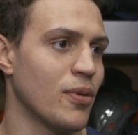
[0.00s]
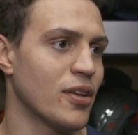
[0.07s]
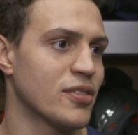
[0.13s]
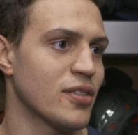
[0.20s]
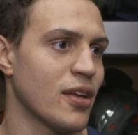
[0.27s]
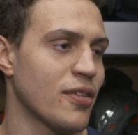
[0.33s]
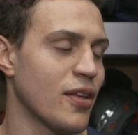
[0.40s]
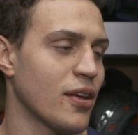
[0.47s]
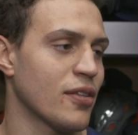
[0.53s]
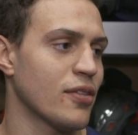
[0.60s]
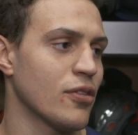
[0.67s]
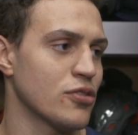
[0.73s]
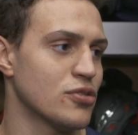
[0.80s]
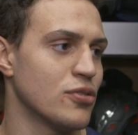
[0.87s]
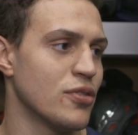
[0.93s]
But I
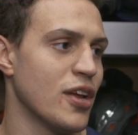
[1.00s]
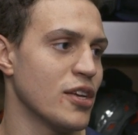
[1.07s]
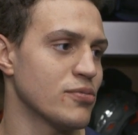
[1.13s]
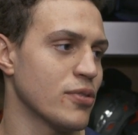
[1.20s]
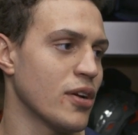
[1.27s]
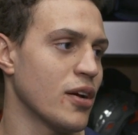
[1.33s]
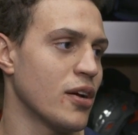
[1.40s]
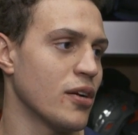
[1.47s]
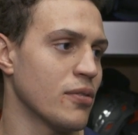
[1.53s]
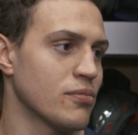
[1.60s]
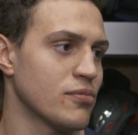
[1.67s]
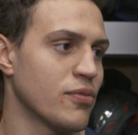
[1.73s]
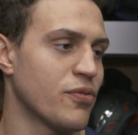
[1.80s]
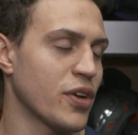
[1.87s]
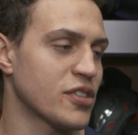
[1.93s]
think those 2 days we
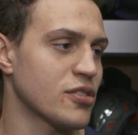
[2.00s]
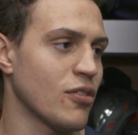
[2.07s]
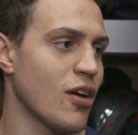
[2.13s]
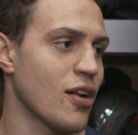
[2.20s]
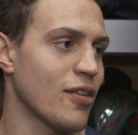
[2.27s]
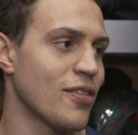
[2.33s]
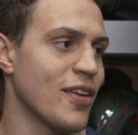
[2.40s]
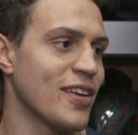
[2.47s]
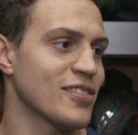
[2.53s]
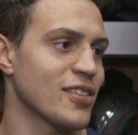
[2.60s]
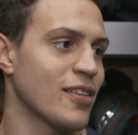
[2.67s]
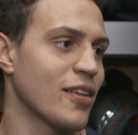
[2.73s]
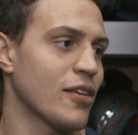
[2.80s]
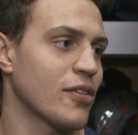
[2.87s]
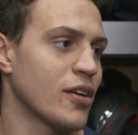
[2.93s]
fixed a lot of things,
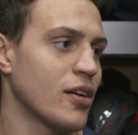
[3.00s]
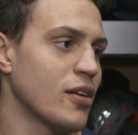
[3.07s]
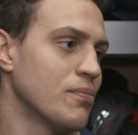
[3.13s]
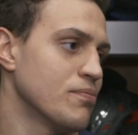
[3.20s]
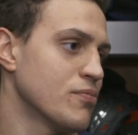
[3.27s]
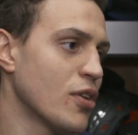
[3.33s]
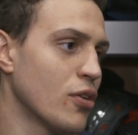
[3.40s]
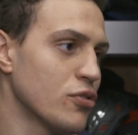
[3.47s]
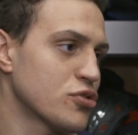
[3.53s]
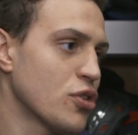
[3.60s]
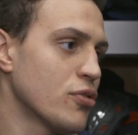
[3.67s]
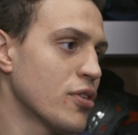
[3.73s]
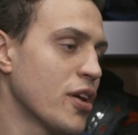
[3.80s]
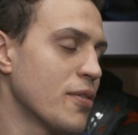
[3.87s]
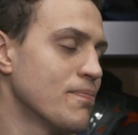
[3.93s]
and I think it'll
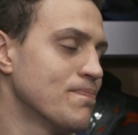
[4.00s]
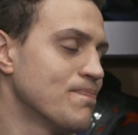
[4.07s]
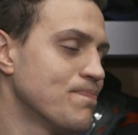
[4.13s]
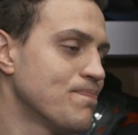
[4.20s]
show tonight.